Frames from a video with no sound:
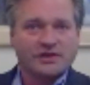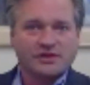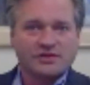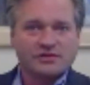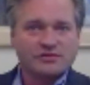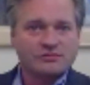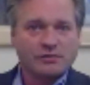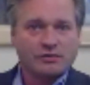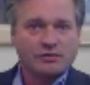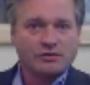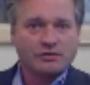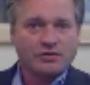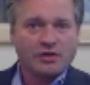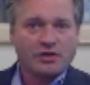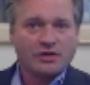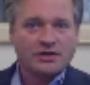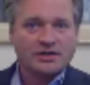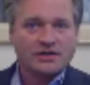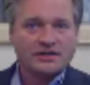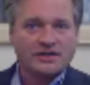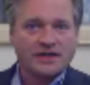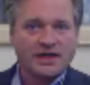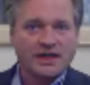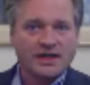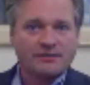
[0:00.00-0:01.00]
They just won't
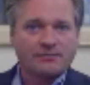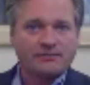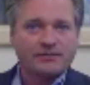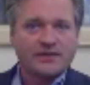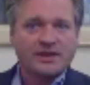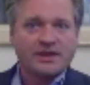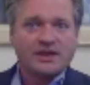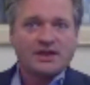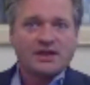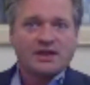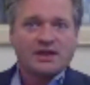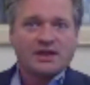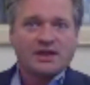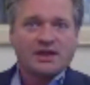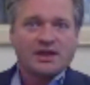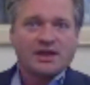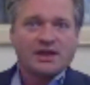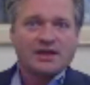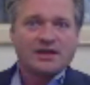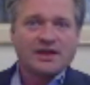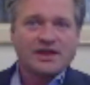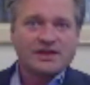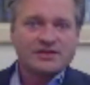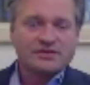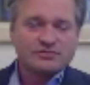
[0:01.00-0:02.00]
call it that.
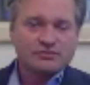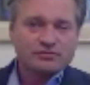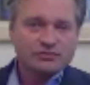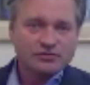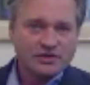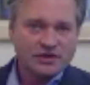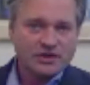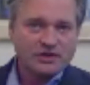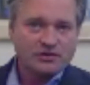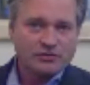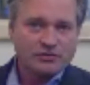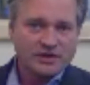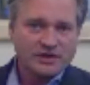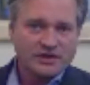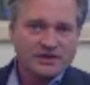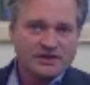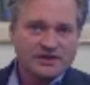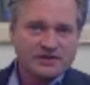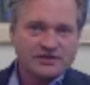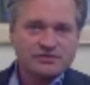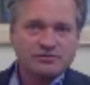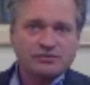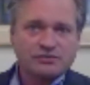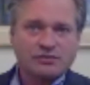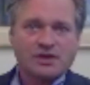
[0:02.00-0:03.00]
And that's really what
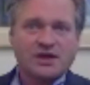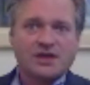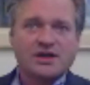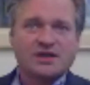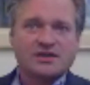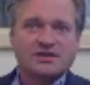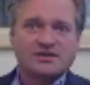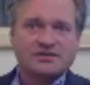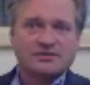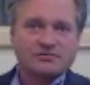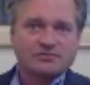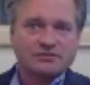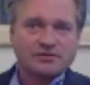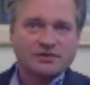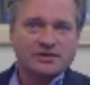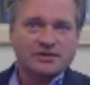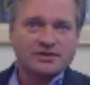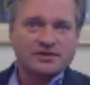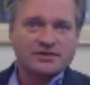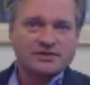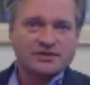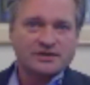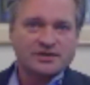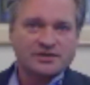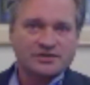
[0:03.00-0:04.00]
this was
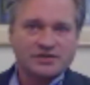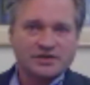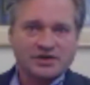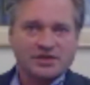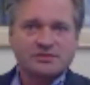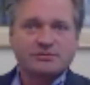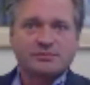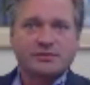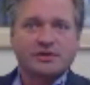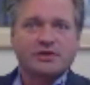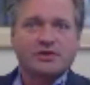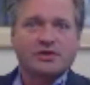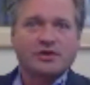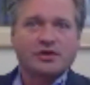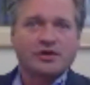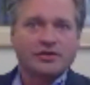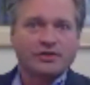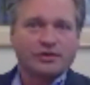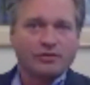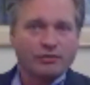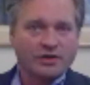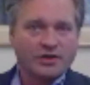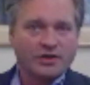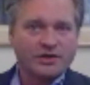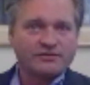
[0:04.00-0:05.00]
a judgment
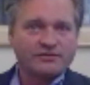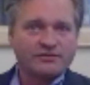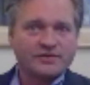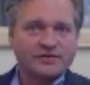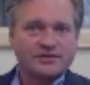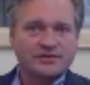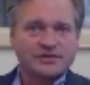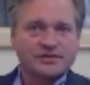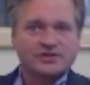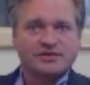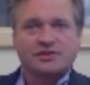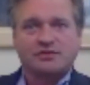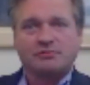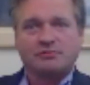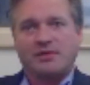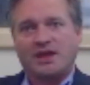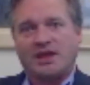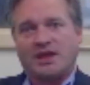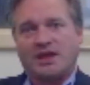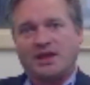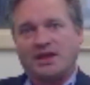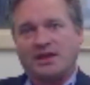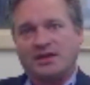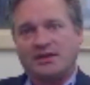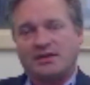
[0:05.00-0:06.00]
call that one physician
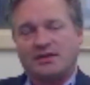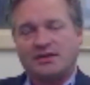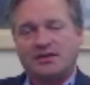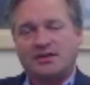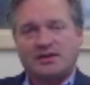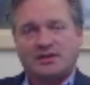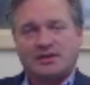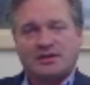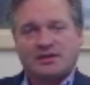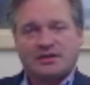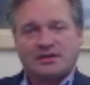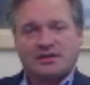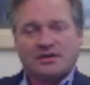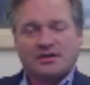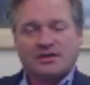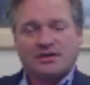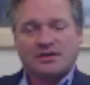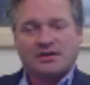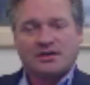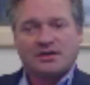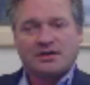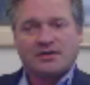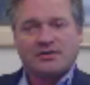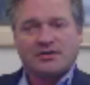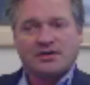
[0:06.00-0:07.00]
made.
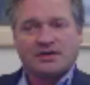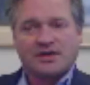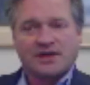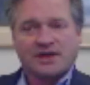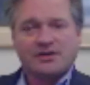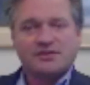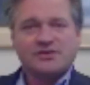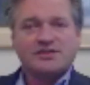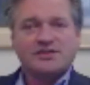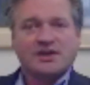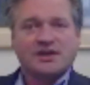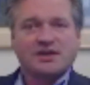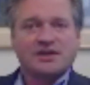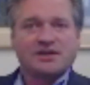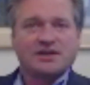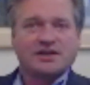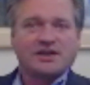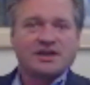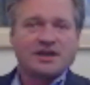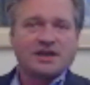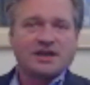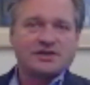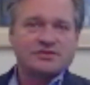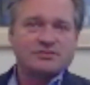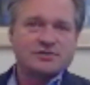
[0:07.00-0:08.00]
The downside of the
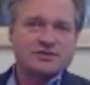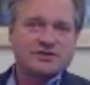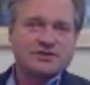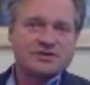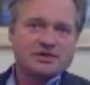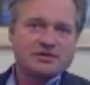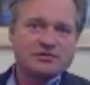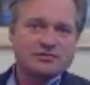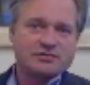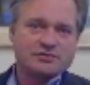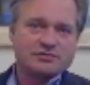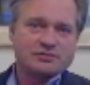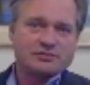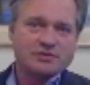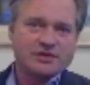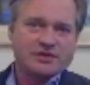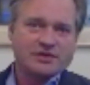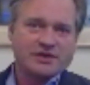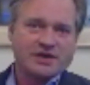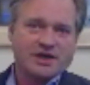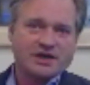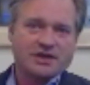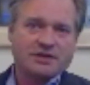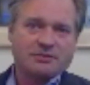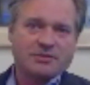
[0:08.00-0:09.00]
case was that it was well
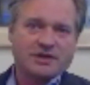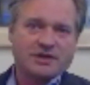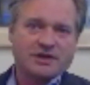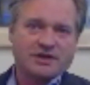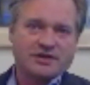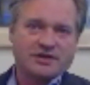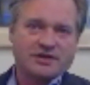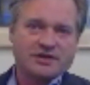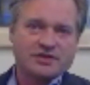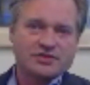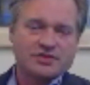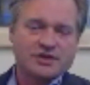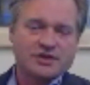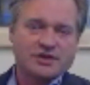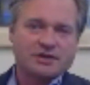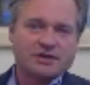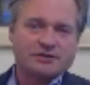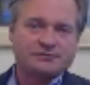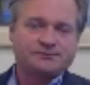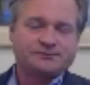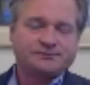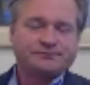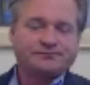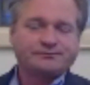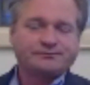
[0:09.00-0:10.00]
documented in the chart.